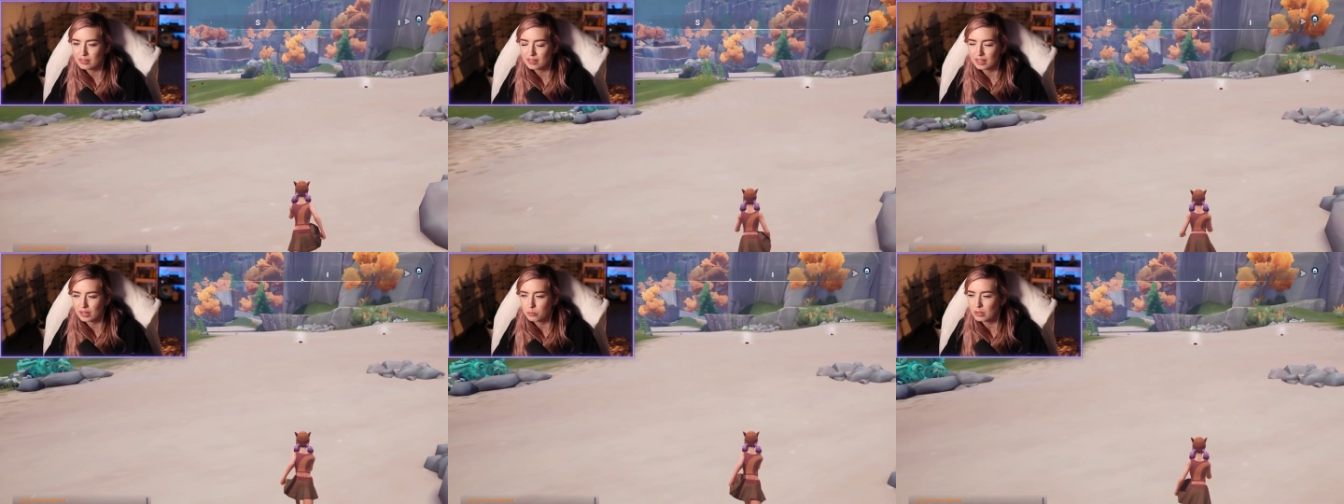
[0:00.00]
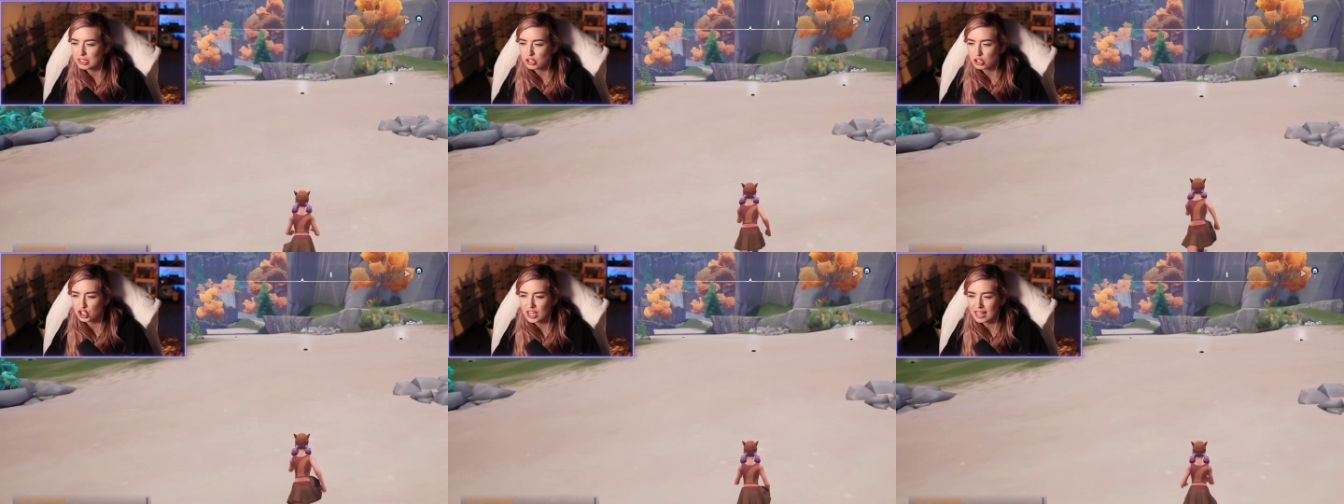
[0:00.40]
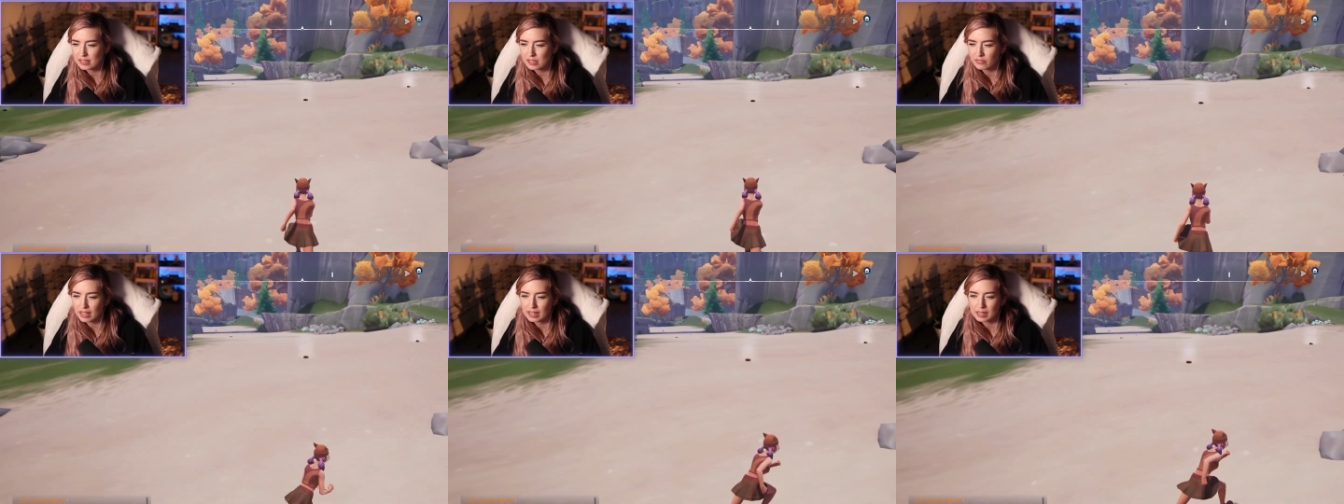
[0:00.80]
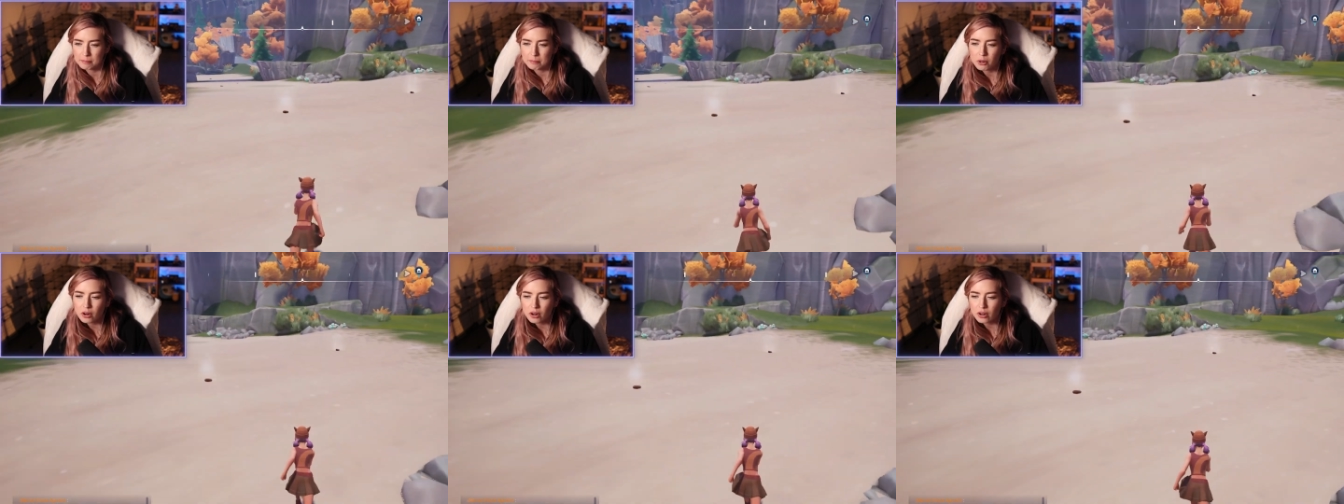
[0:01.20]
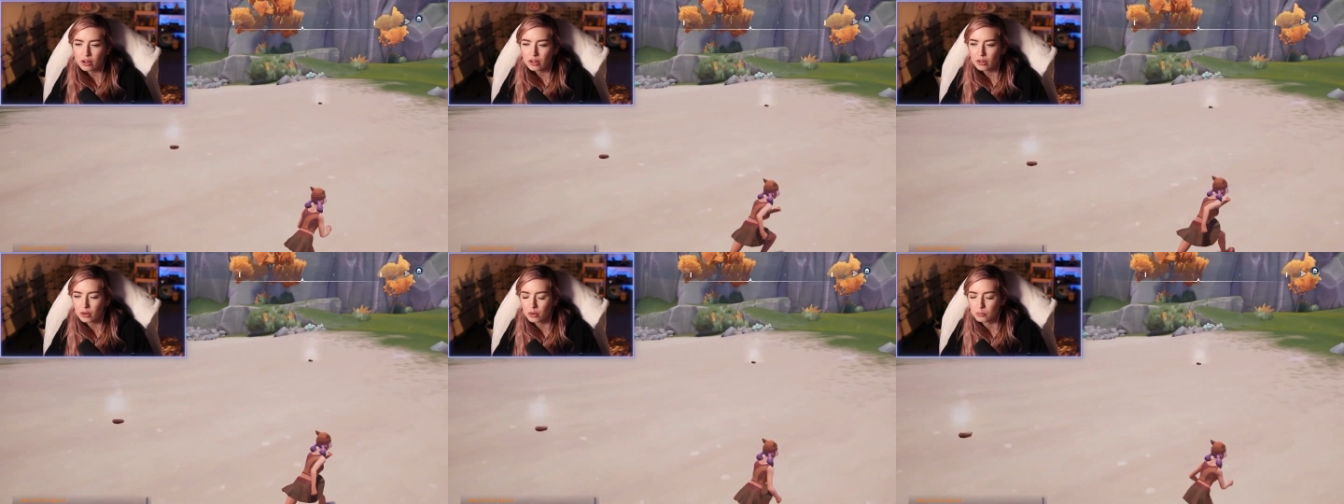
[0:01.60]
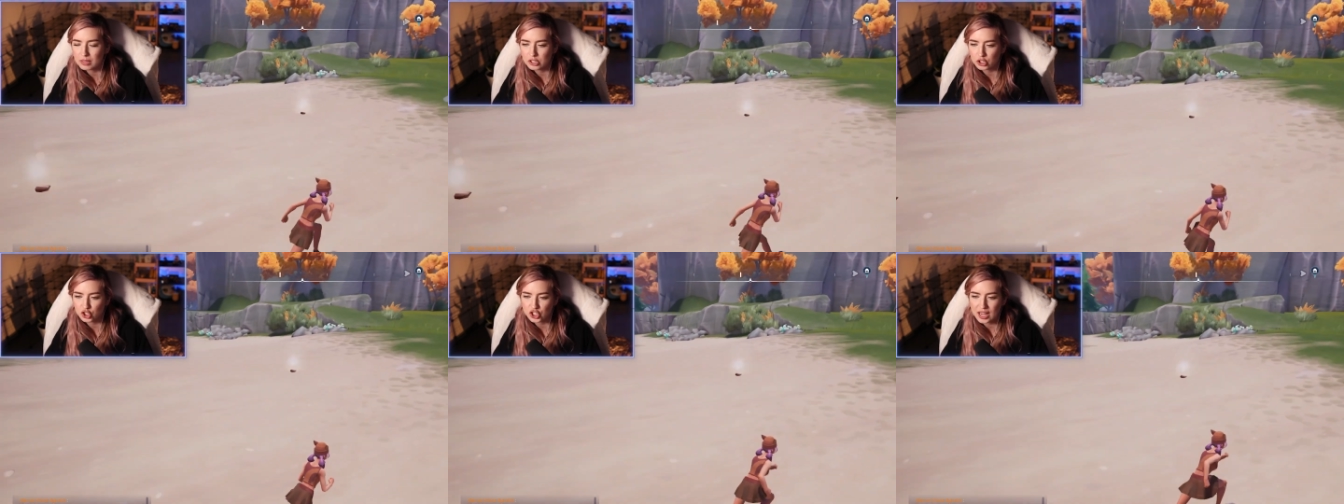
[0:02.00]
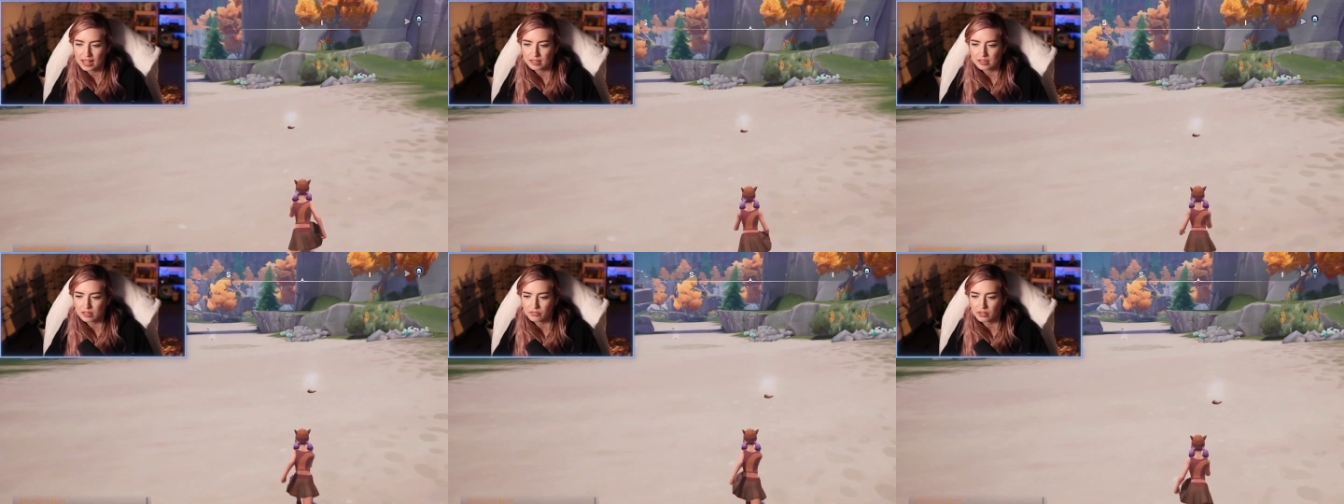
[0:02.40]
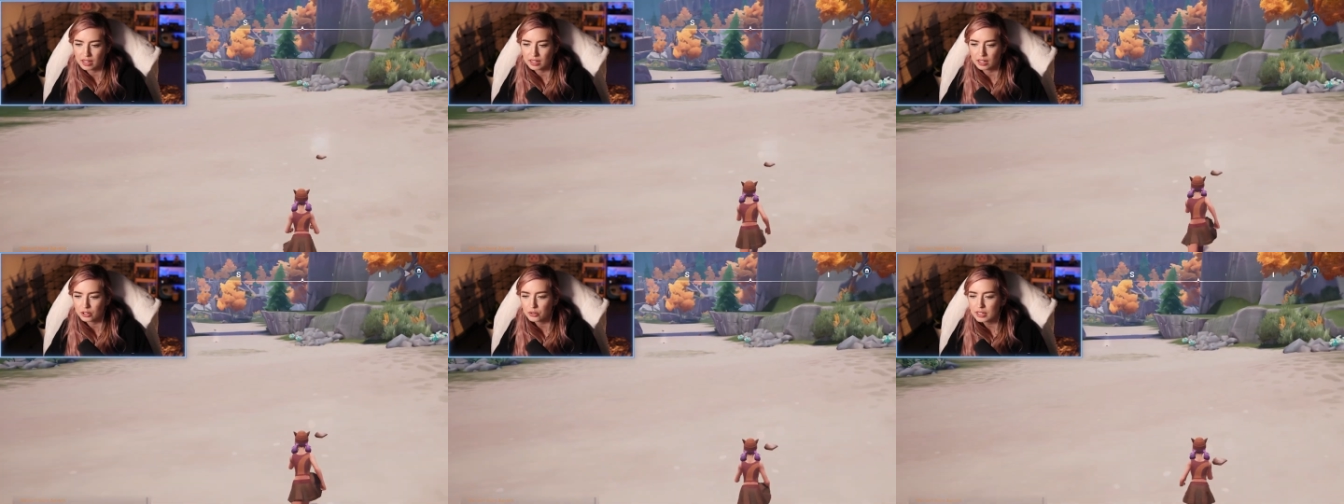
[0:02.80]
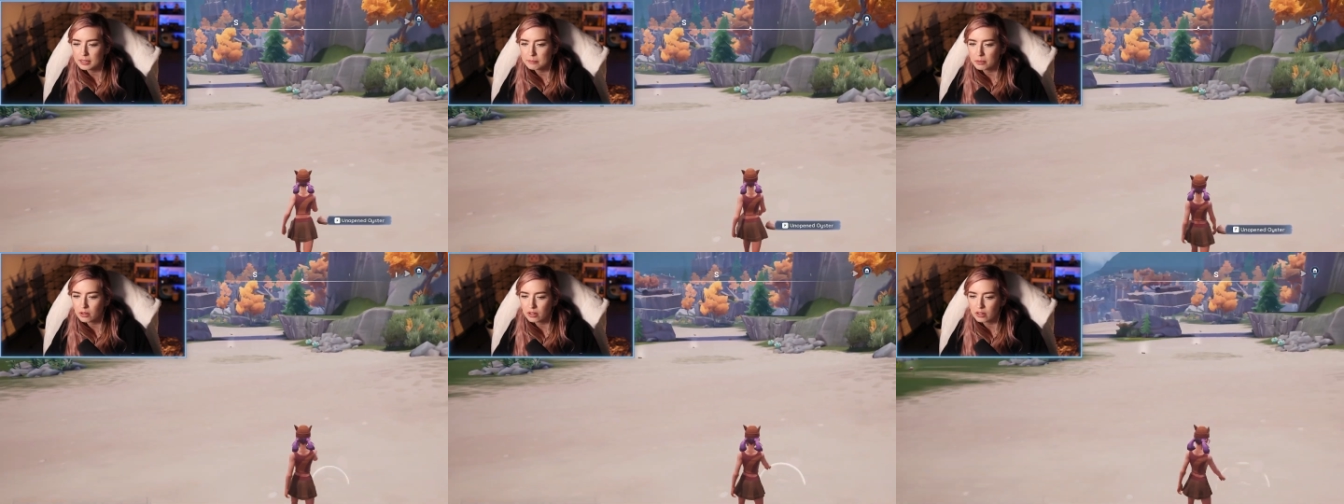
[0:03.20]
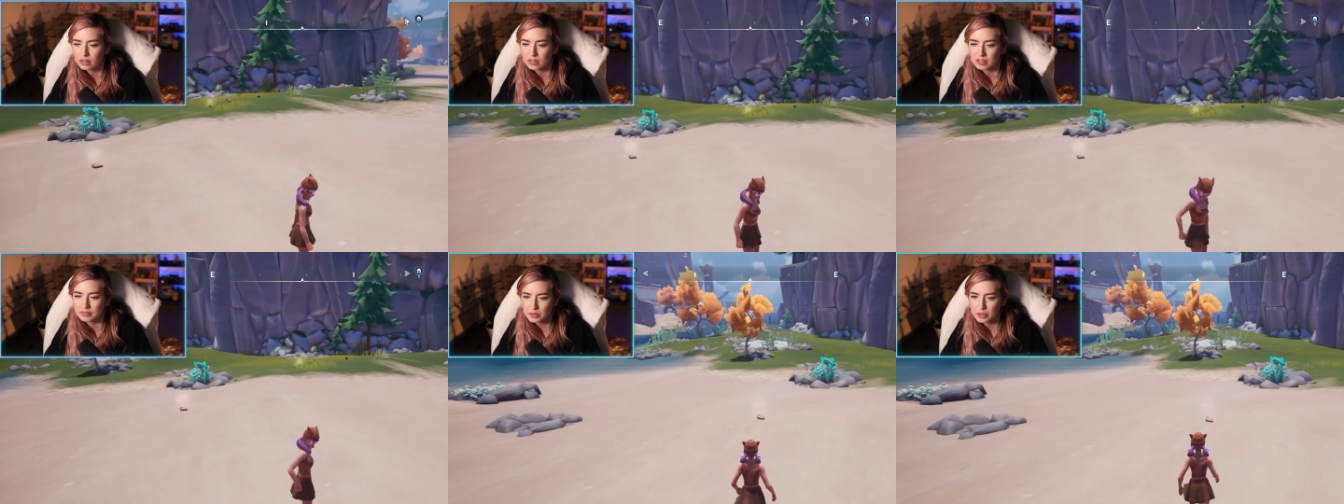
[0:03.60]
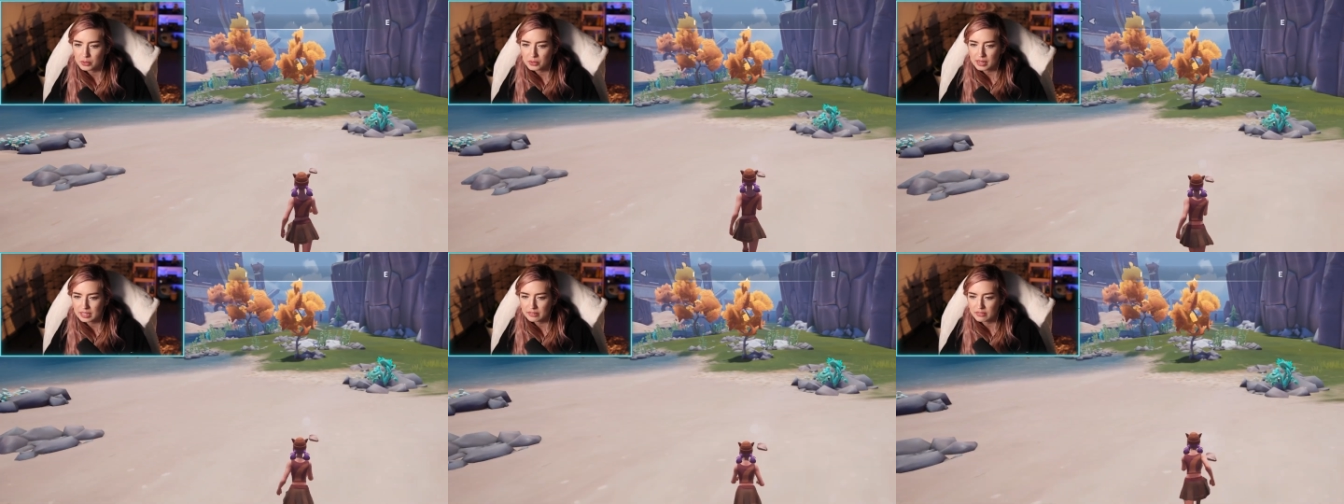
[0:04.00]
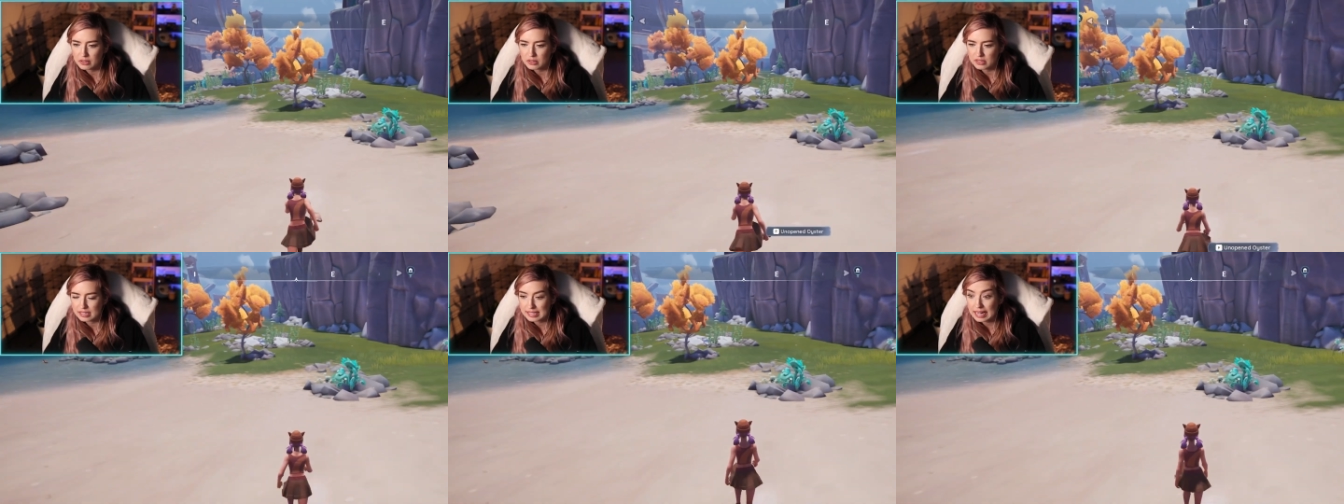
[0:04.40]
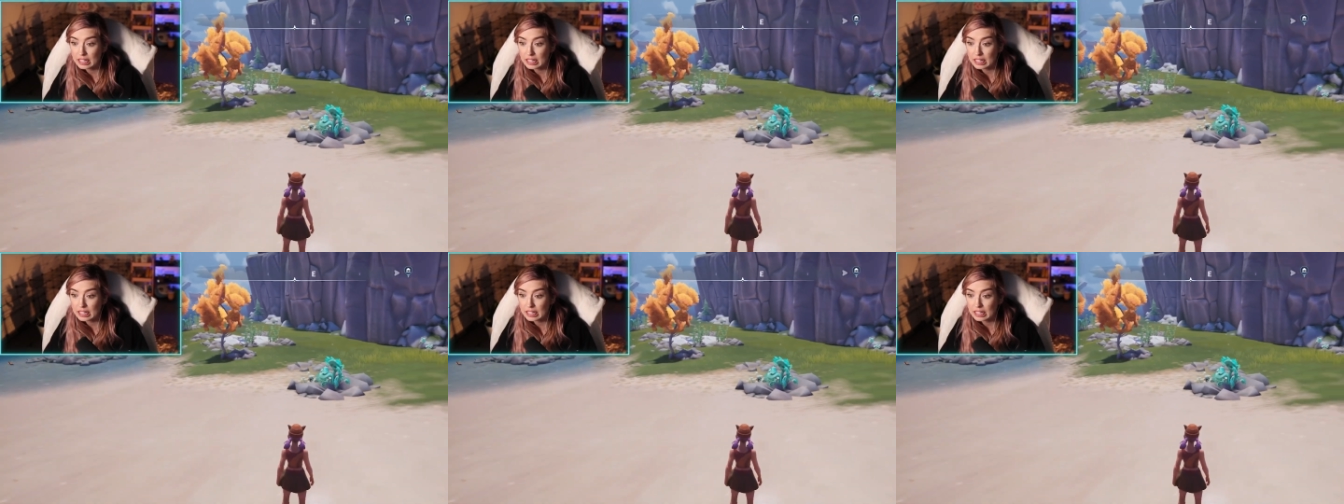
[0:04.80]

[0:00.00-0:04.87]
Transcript: like, what's your chance of getting a pearl, or what's your chance of getting a green pearl, or any of those things.